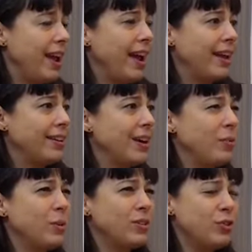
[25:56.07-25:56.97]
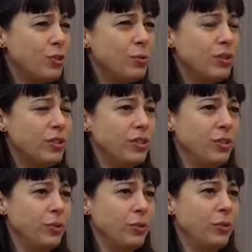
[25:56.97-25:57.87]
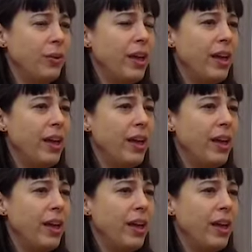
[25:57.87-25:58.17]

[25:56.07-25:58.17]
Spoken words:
And I wasn't sure what to do.